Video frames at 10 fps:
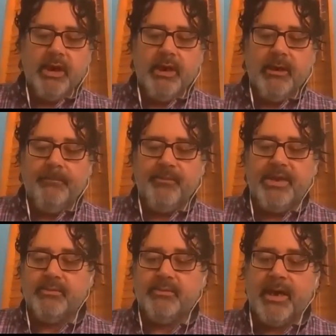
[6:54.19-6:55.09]

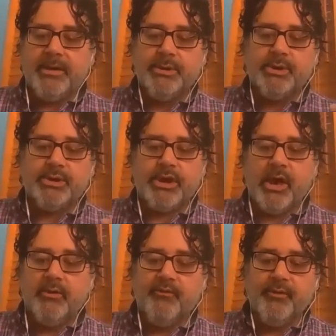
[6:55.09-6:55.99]
They can manage
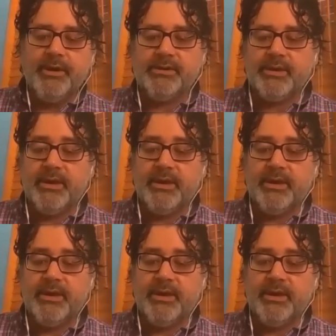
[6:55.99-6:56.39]
conflict